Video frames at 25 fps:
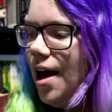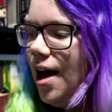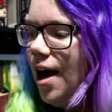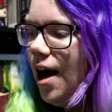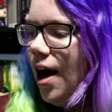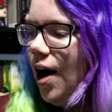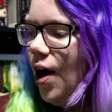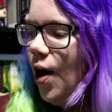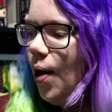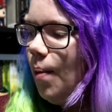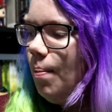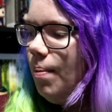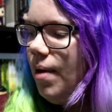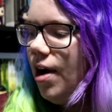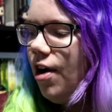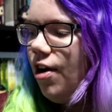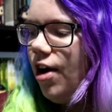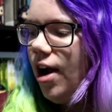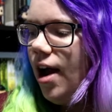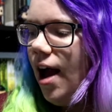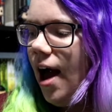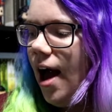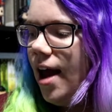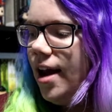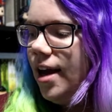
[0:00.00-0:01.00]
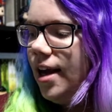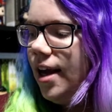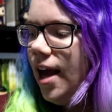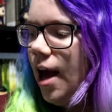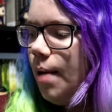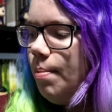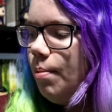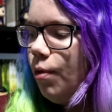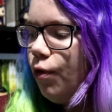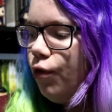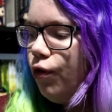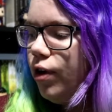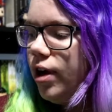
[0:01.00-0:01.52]
Mary Anning and
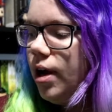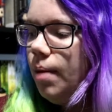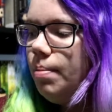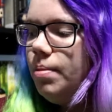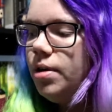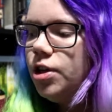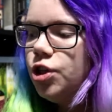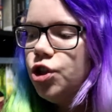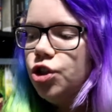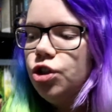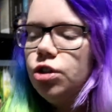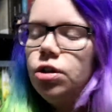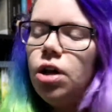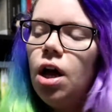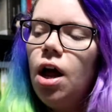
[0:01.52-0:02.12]
Maria Mitchell.